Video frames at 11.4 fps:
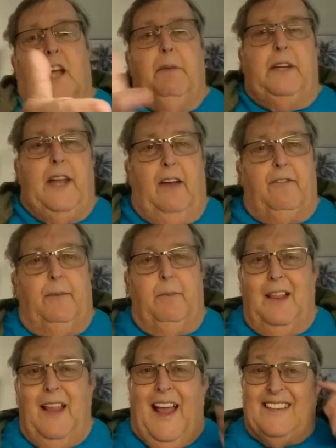coming down from
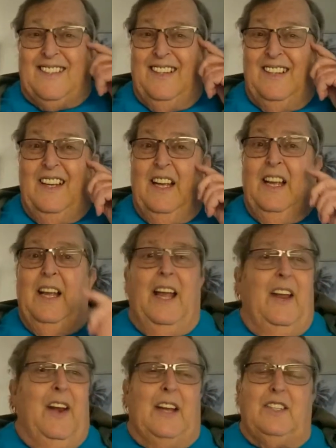Alaska,
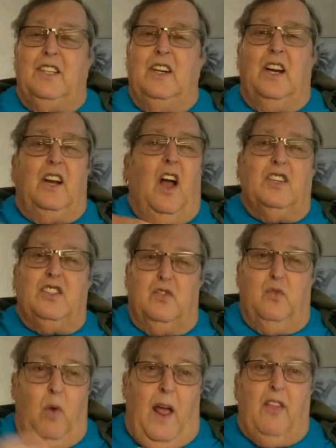and that's going to
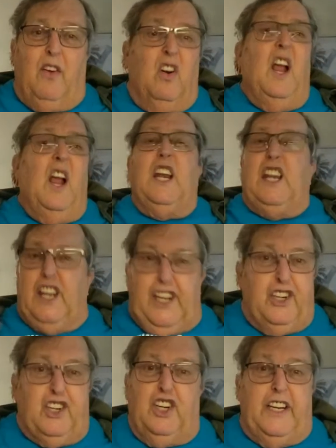cause weather
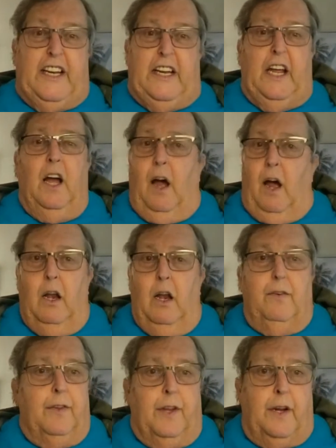literally all
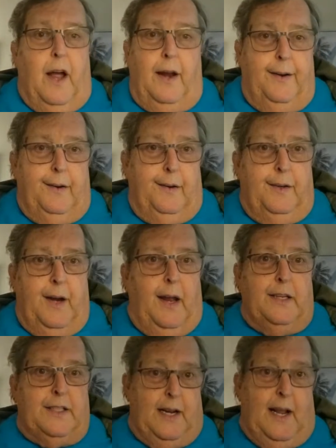over the continental
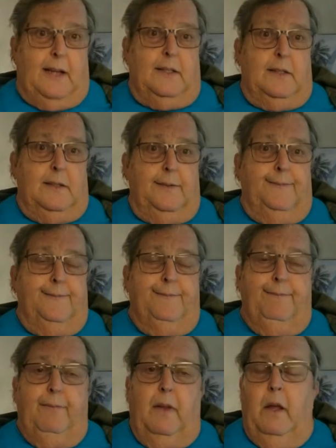United States.
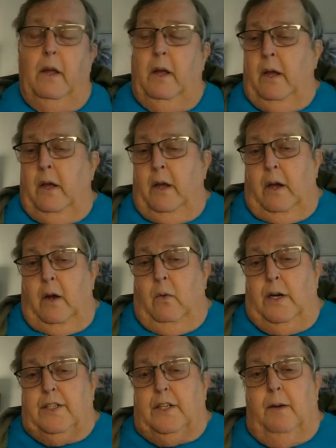
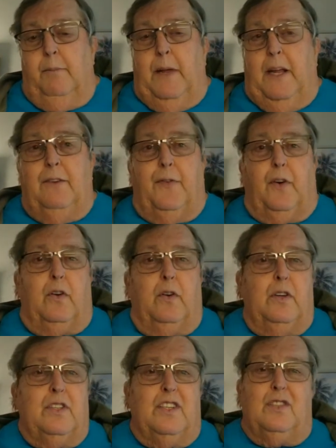What it's going to mean for
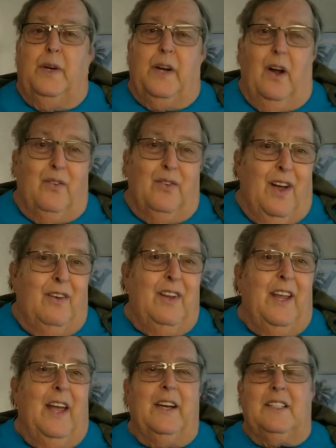cruises, we don't know
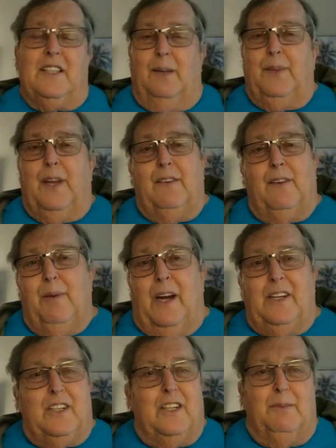yet, except
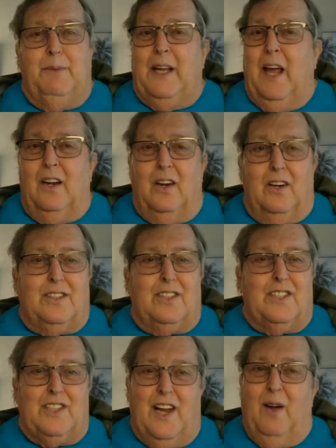everybody's going to be on alert
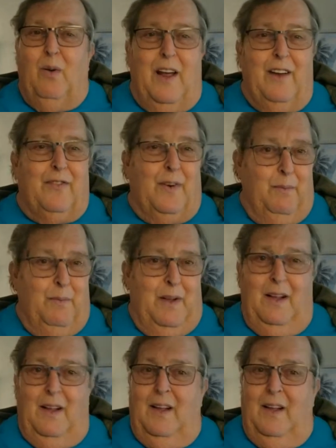to stay away from